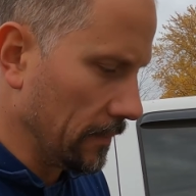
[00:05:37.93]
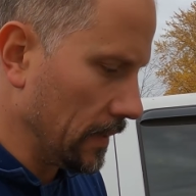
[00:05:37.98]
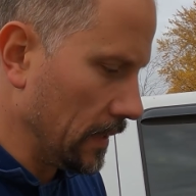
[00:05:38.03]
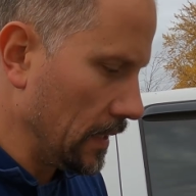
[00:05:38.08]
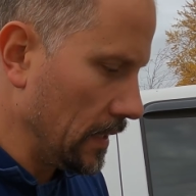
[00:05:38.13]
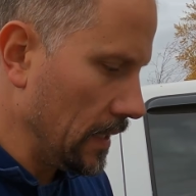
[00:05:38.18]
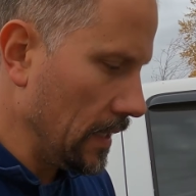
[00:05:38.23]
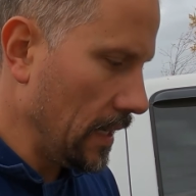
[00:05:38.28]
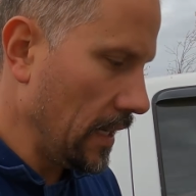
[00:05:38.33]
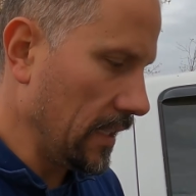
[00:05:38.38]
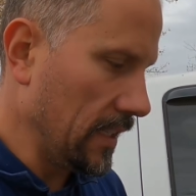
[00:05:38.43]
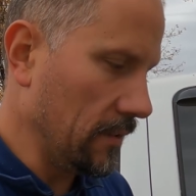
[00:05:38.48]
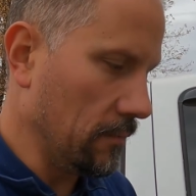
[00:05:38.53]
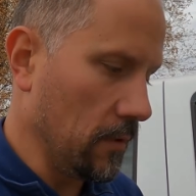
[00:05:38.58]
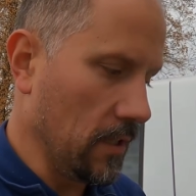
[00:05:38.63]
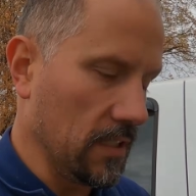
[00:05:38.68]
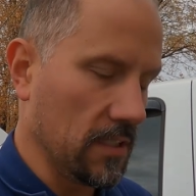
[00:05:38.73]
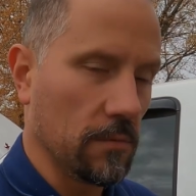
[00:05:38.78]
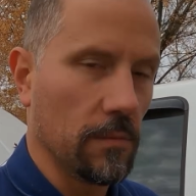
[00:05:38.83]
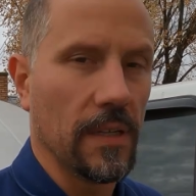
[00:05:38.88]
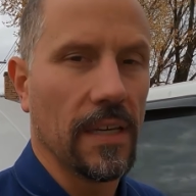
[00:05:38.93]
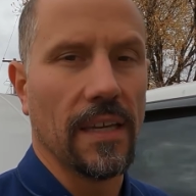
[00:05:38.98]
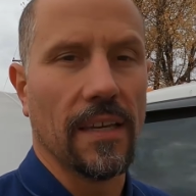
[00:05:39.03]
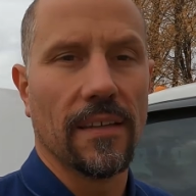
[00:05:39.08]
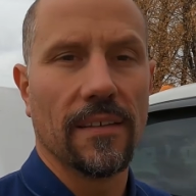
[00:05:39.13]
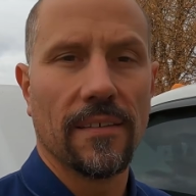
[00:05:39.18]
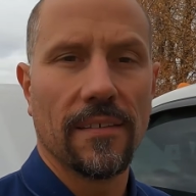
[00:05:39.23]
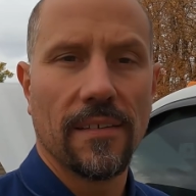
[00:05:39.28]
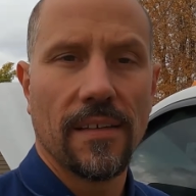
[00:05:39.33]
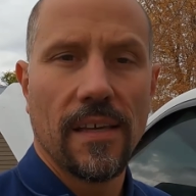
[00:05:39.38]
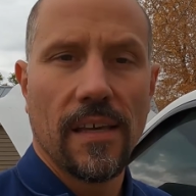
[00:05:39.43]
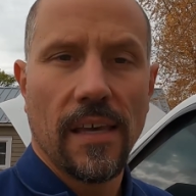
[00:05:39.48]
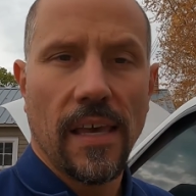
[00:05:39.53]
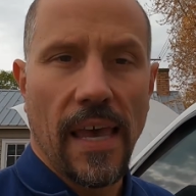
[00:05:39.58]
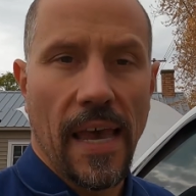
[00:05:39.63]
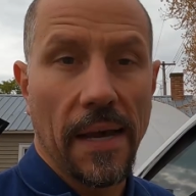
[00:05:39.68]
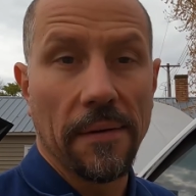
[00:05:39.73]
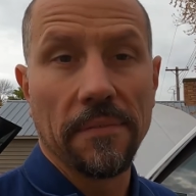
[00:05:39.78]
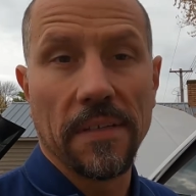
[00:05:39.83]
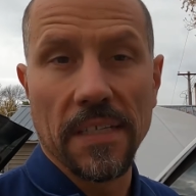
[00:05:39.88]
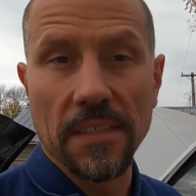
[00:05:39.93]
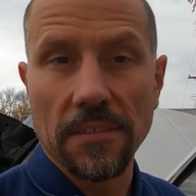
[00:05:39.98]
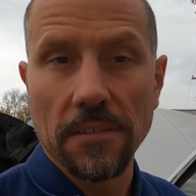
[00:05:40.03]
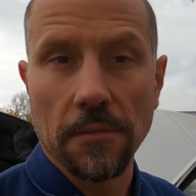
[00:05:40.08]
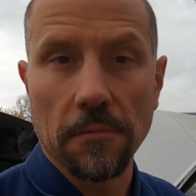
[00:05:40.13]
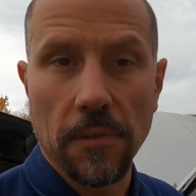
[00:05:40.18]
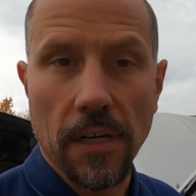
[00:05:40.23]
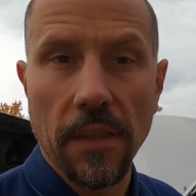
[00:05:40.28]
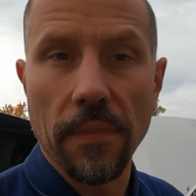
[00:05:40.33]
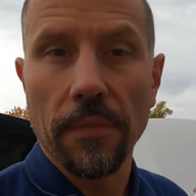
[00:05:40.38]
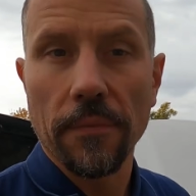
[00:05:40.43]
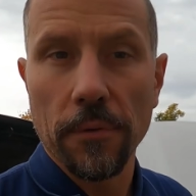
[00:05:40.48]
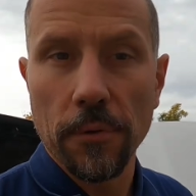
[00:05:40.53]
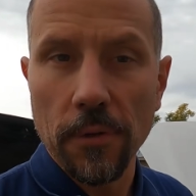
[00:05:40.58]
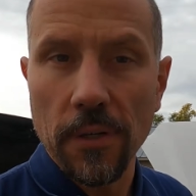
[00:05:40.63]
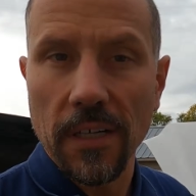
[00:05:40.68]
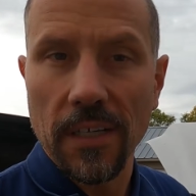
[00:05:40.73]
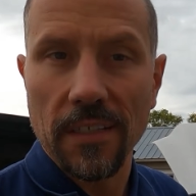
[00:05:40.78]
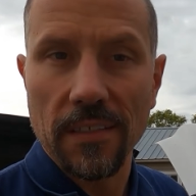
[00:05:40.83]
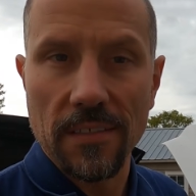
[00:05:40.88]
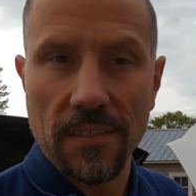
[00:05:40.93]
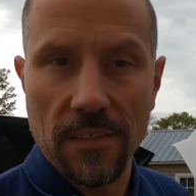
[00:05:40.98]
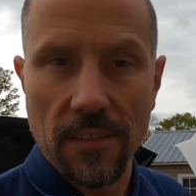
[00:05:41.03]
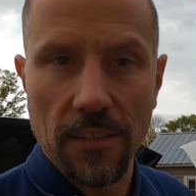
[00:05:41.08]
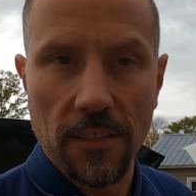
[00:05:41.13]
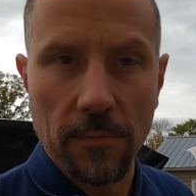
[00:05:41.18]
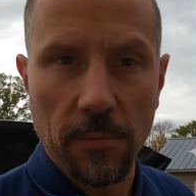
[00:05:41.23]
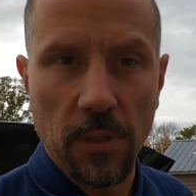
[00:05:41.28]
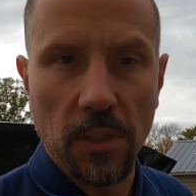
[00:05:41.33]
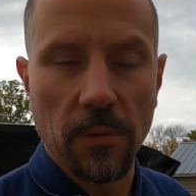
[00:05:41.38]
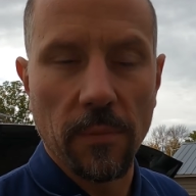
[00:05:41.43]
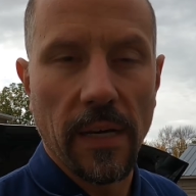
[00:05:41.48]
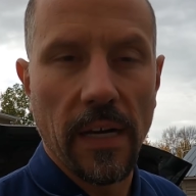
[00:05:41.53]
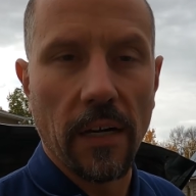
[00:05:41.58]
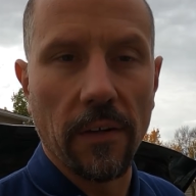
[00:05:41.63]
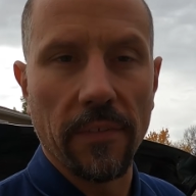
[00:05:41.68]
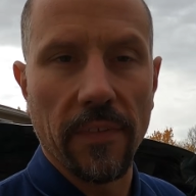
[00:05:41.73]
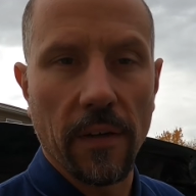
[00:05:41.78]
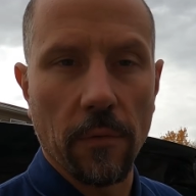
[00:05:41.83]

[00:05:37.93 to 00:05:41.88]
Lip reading: And then once we have diesel run through it a considerable amount,